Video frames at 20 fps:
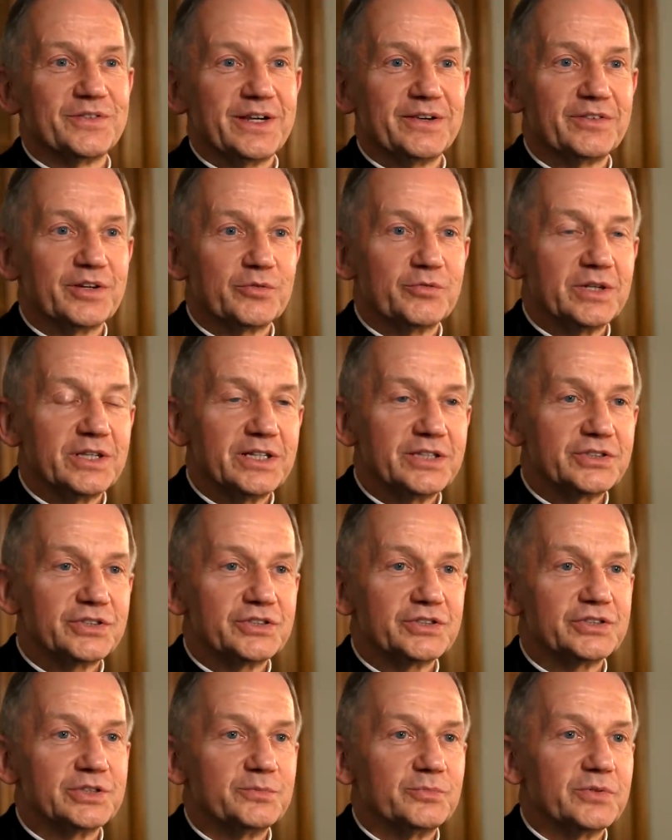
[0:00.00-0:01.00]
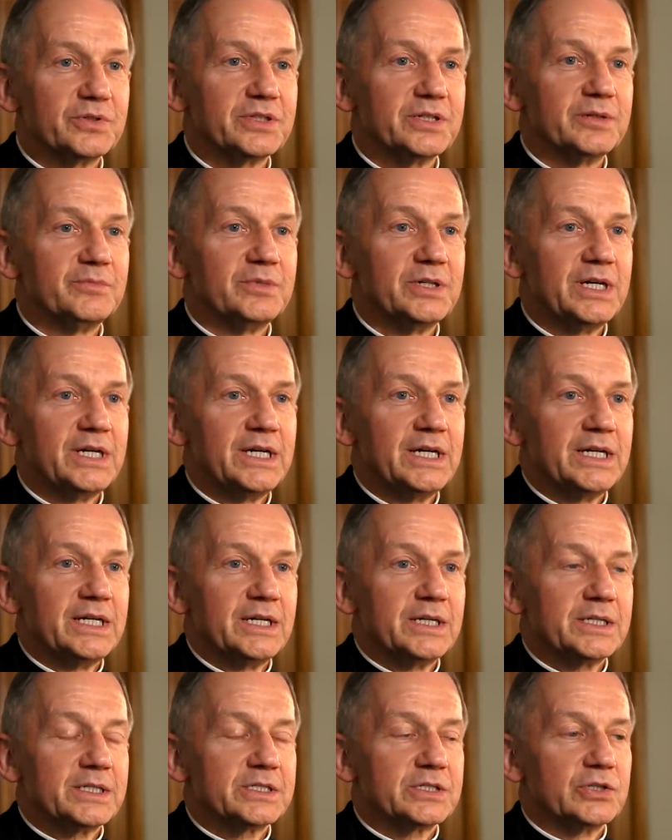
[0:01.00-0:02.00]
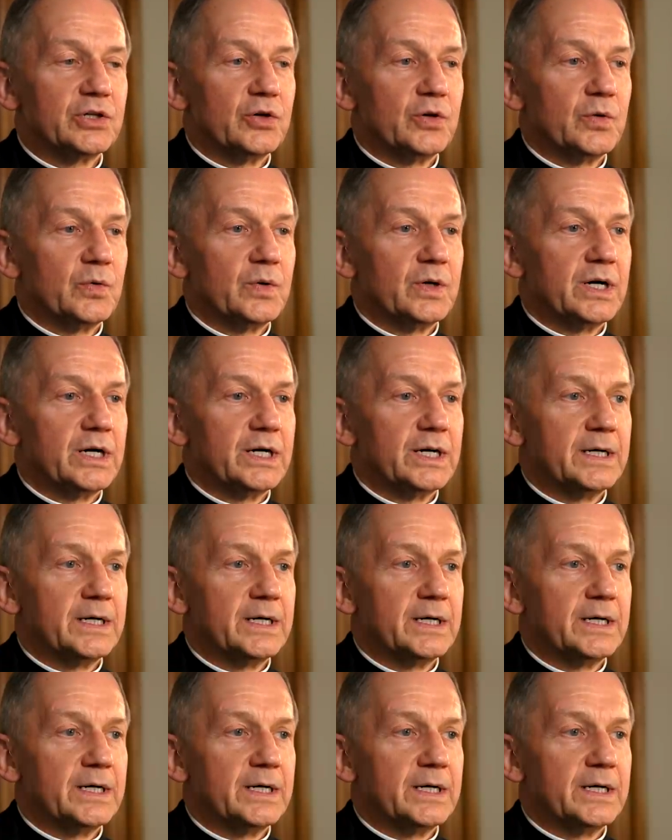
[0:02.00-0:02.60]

of having a relationship with them. So